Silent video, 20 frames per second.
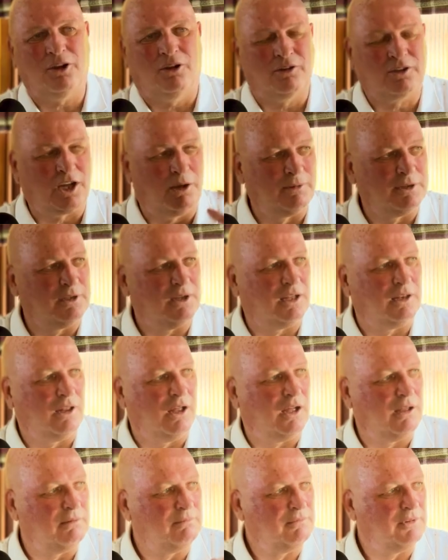sort of come a,
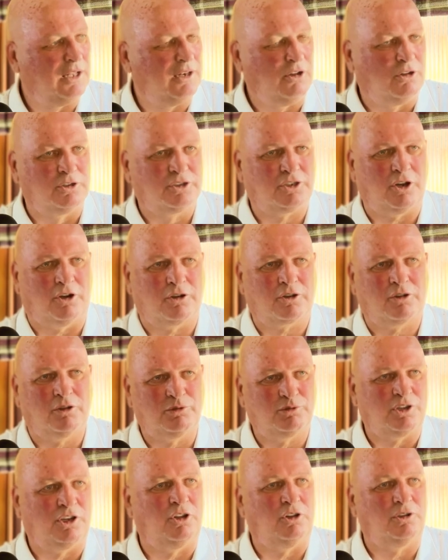a, yeah. a little circle.
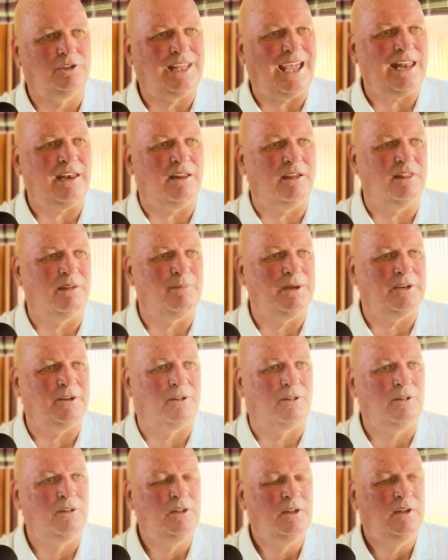There's a little dent in the
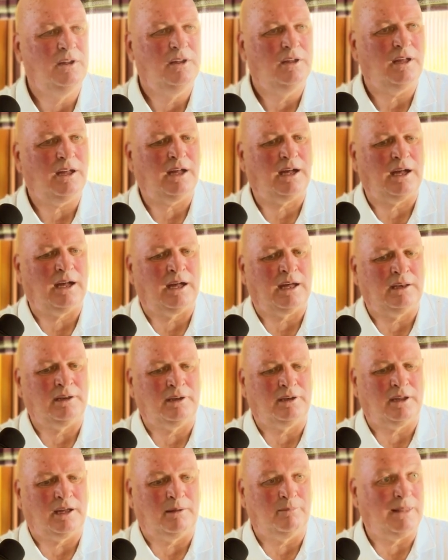middle.
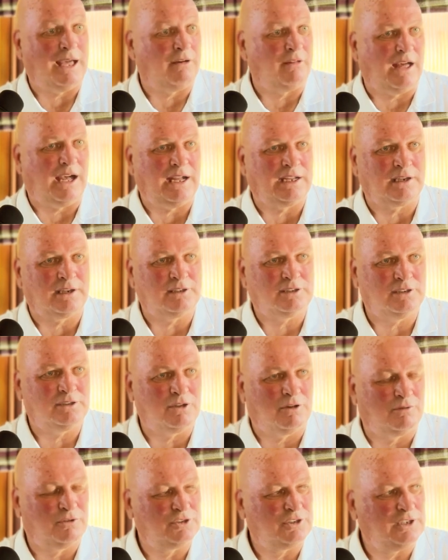And um, now that Angus is
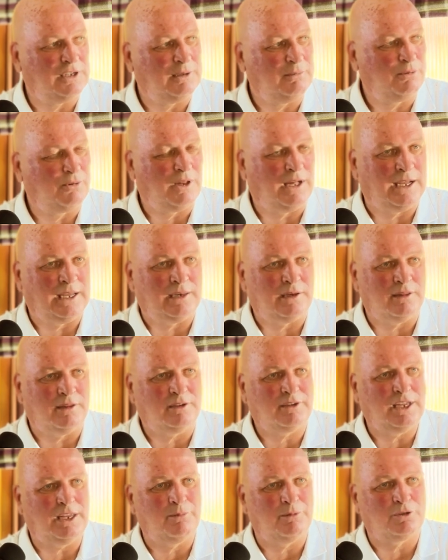obviously playing in the
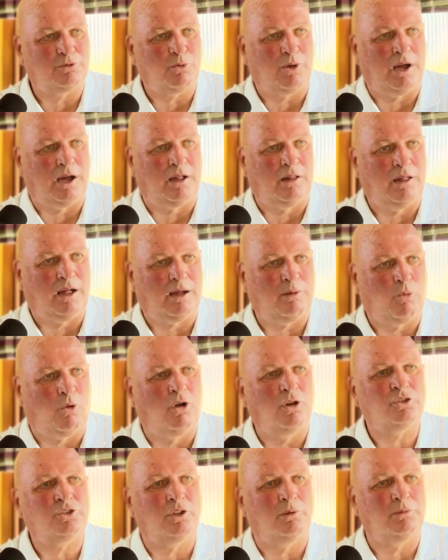team as well, I
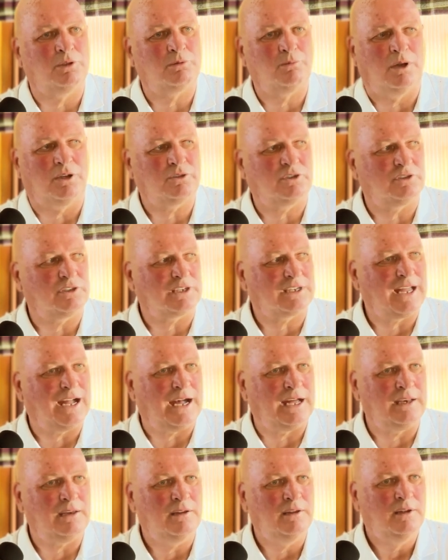watch them as much as I
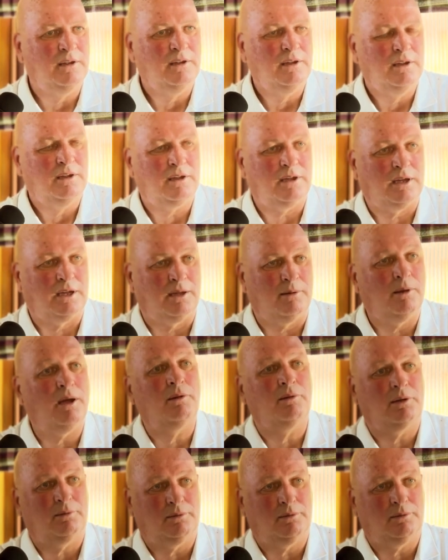can. Mm-hmm. Uh,